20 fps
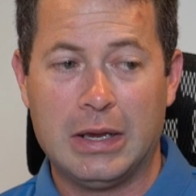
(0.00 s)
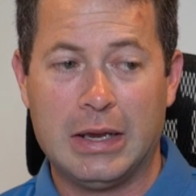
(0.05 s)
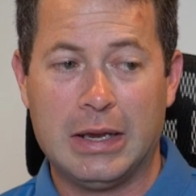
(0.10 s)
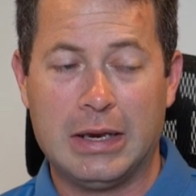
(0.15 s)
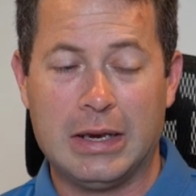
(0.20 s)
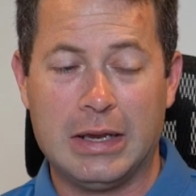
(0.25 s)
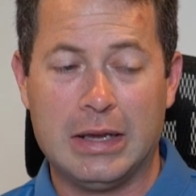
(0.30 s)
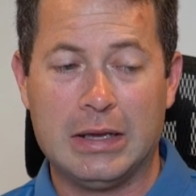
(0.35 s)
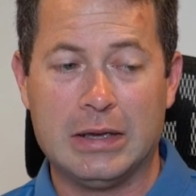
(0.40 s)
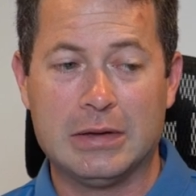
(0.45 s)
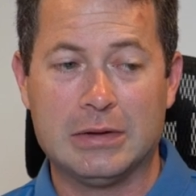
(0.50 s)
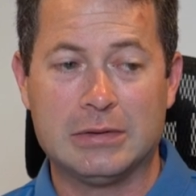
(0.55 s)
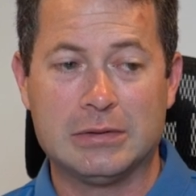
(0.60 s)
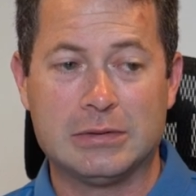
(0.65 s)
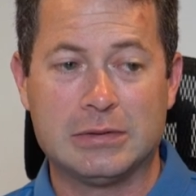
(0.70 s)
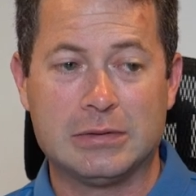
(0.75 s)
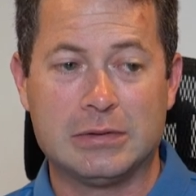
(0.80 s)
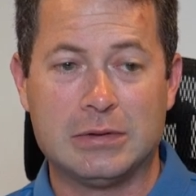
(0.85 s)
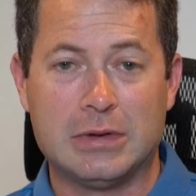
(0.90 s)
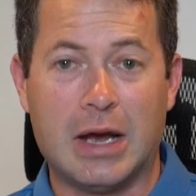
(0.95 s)
It
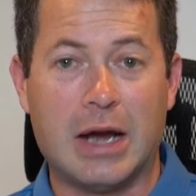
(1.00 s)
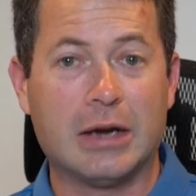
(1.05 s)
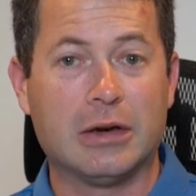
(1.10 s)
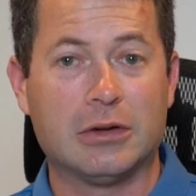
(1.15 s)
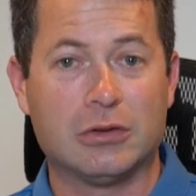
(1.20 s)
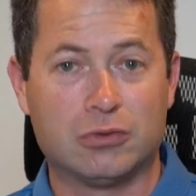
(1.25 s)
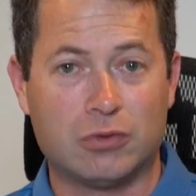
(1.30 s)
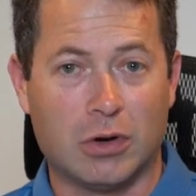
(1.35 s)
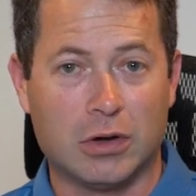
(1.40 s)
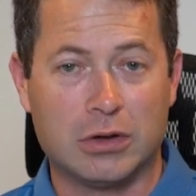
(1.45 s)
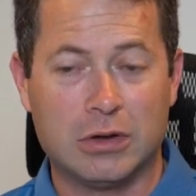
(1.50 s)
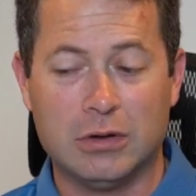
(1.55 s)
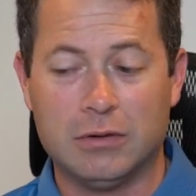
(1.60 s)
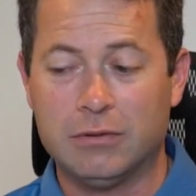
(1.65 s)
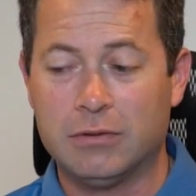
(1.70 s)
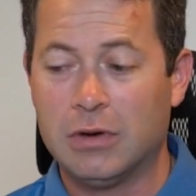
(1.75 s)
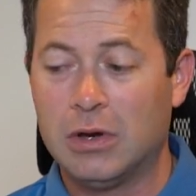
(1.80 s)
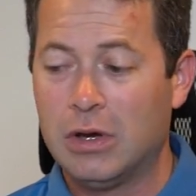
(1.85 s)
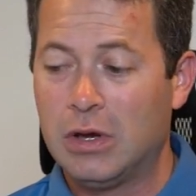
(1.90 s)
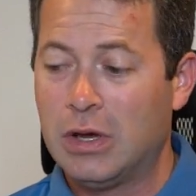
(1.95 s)
is
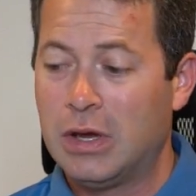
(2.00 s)
non-destructive.